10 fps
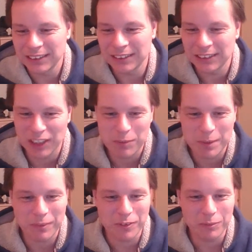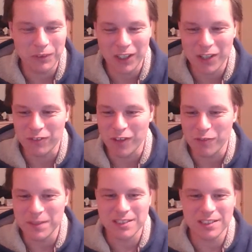Should have people from all over. I've
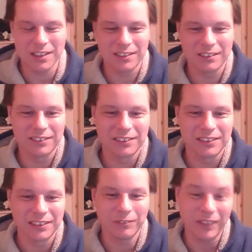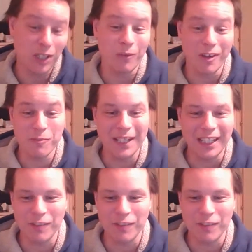been to, well, you know where I've been.